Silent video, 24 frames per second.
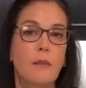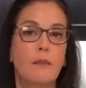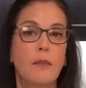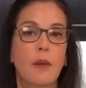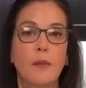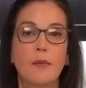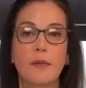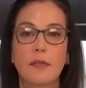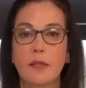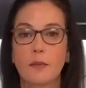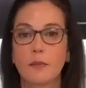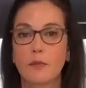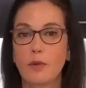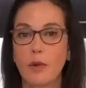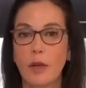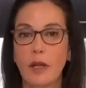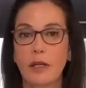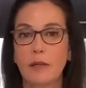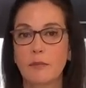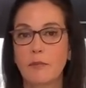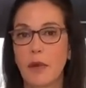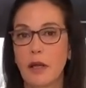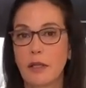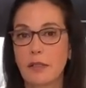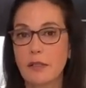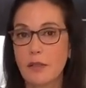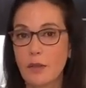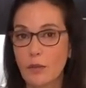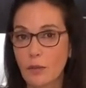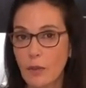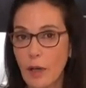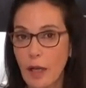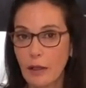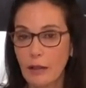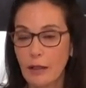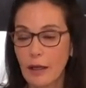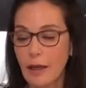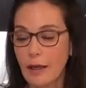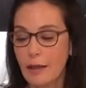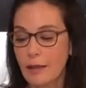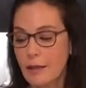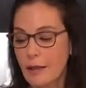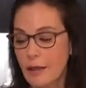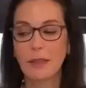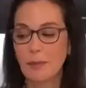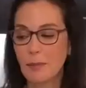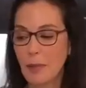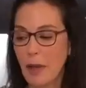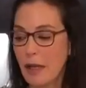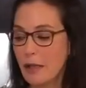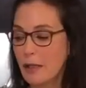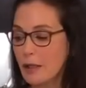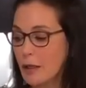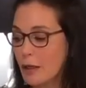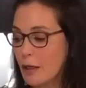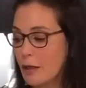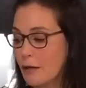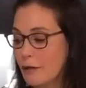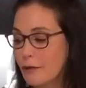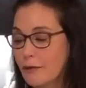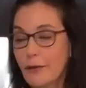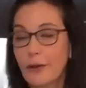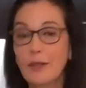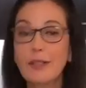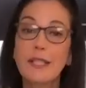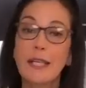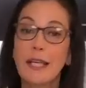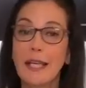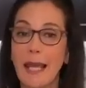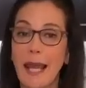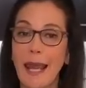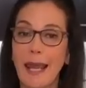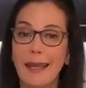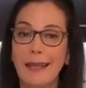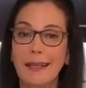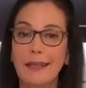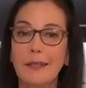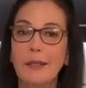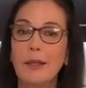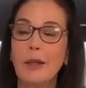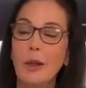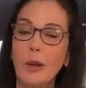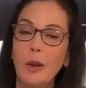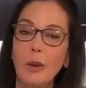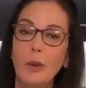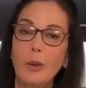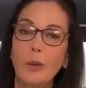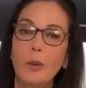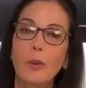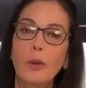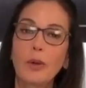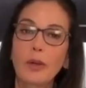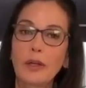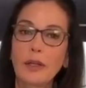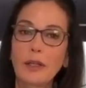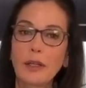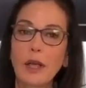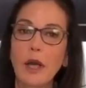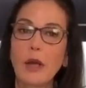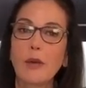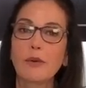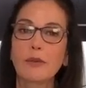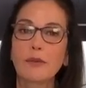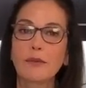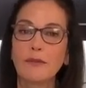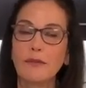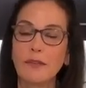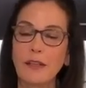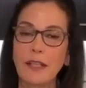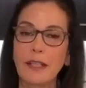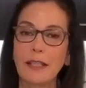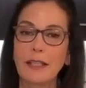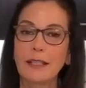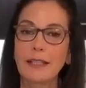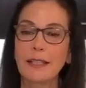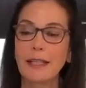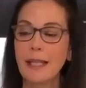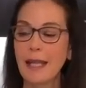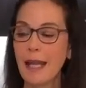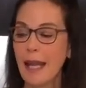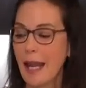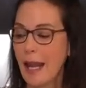maybe some grated mozzarella, but for today we're gonna go with vegan.